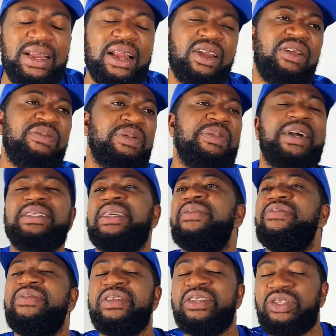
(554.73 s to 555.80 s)
A lot of people are saying
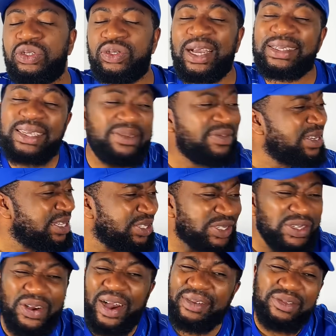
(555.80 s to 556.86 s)
Vini Jr. I say Vini
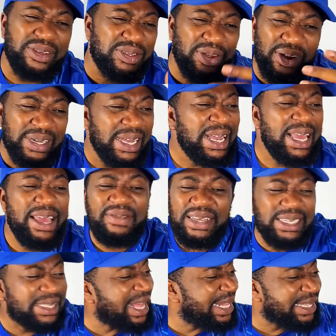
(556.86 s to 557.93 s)
Jr. have not scored even
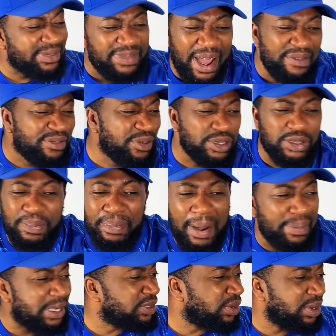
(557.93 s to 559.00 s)
the 35 goals
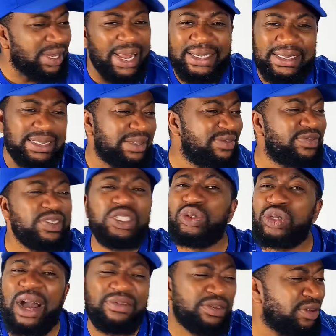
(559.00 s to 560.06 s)
Mbappé scored last season. Vini
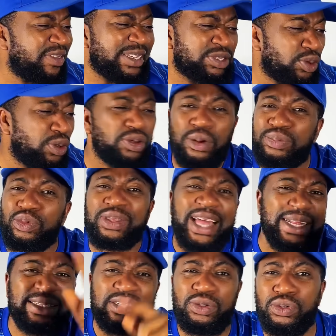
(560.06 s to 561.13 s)
have never scored up to
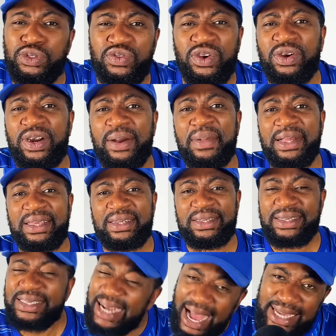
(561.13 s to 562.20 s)
30 goals for Real Madrid.
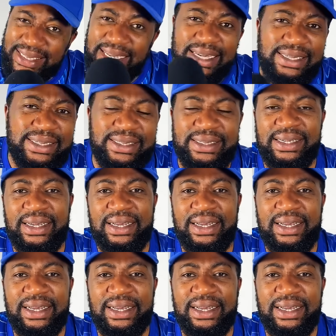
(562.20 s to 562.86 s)
Sure, I said it.